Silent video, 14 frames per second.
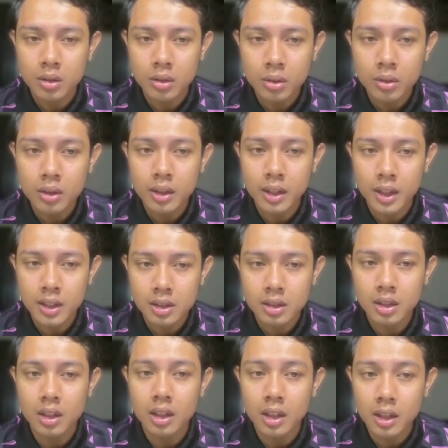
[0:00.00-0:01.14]
known as
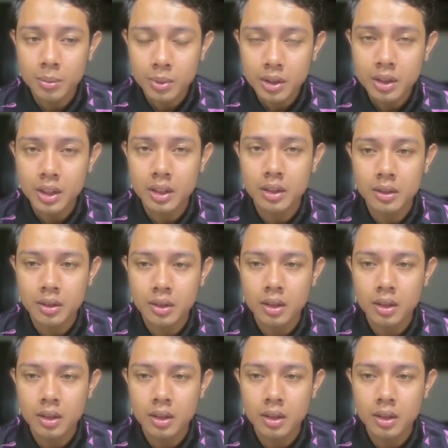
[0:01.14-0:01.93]
labyrinth.